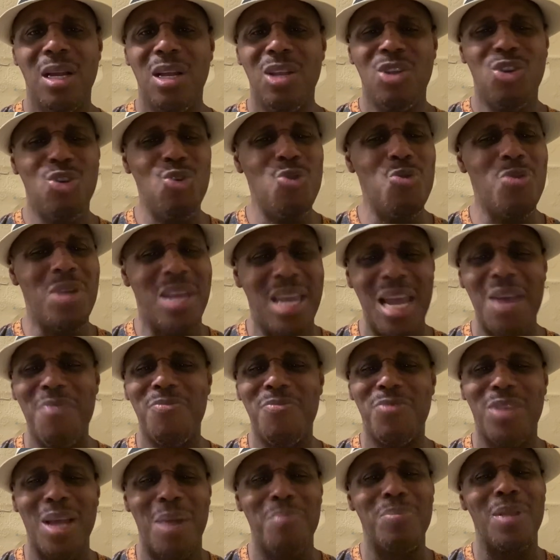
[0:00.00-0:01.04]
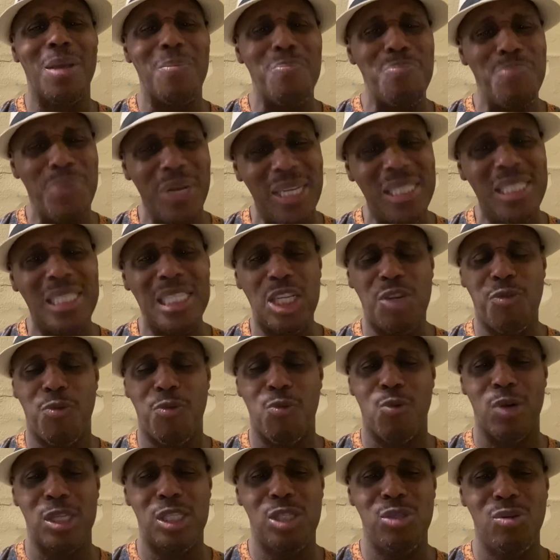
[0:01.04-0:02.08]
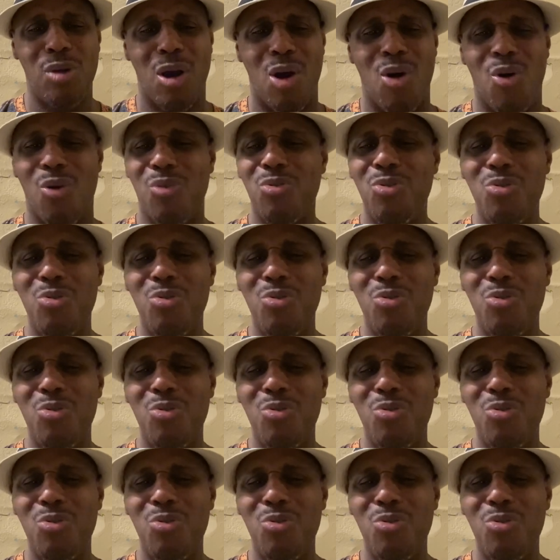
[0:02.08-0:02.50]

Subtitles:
You give them the business for what you own.